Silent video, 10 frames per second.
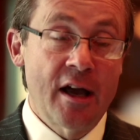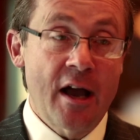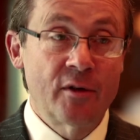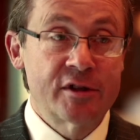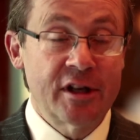
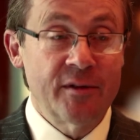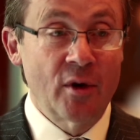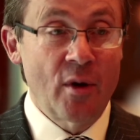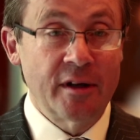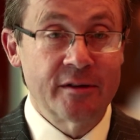I've also given
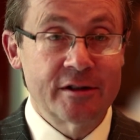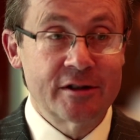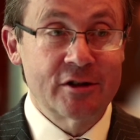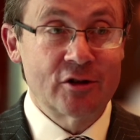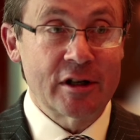quite
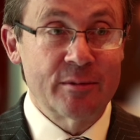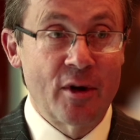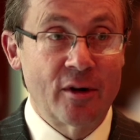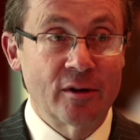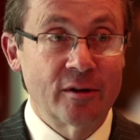strict
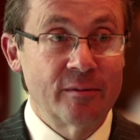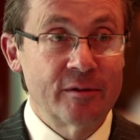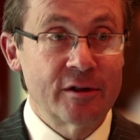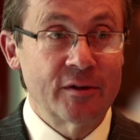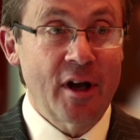moral
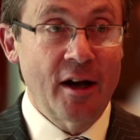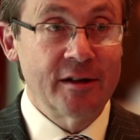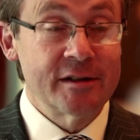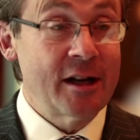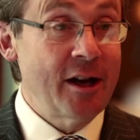sort of
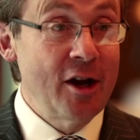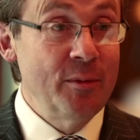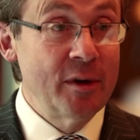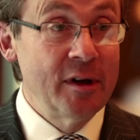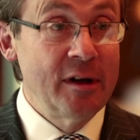guidance, I hope,
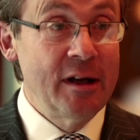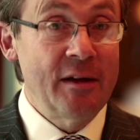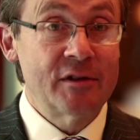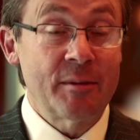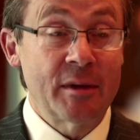
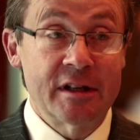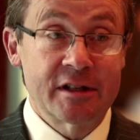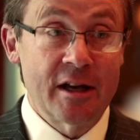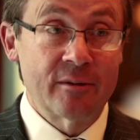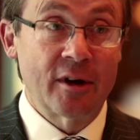if something is
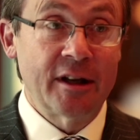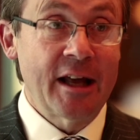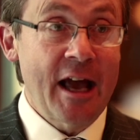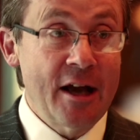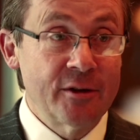going wrong in
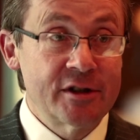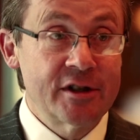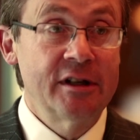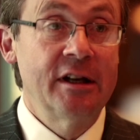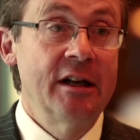the
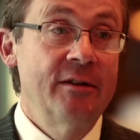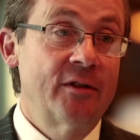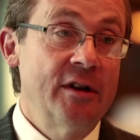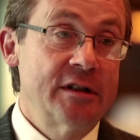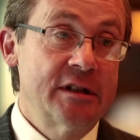house,
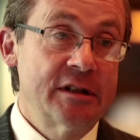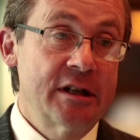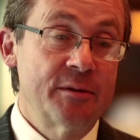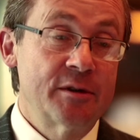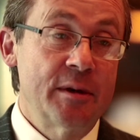for instance,
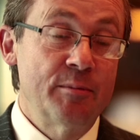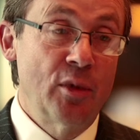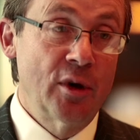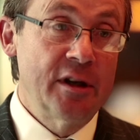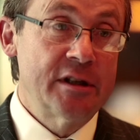someone's being
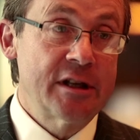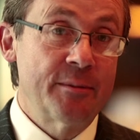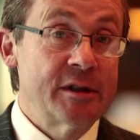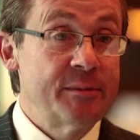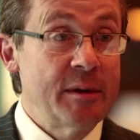bullied,
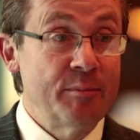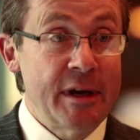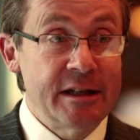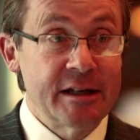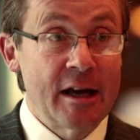someone's being
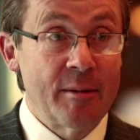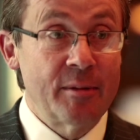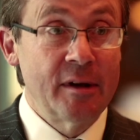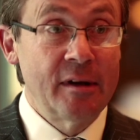beaten up,